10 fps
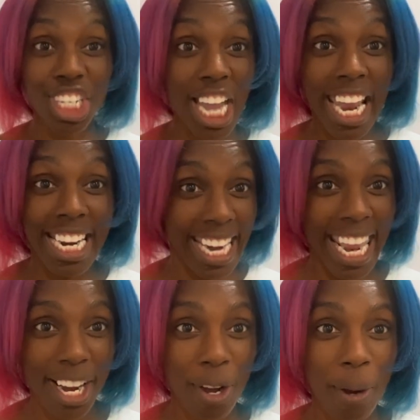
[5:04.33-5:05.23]
you're gonna
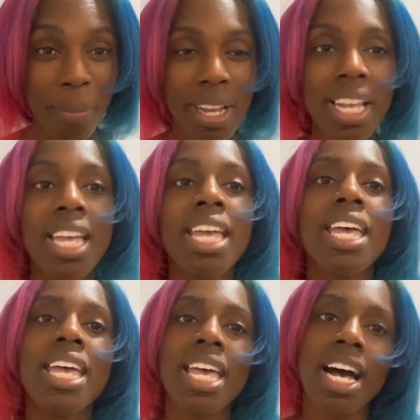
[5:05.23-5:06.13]
need
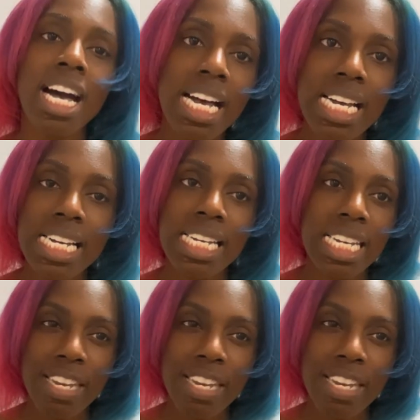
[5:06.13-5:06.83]
them.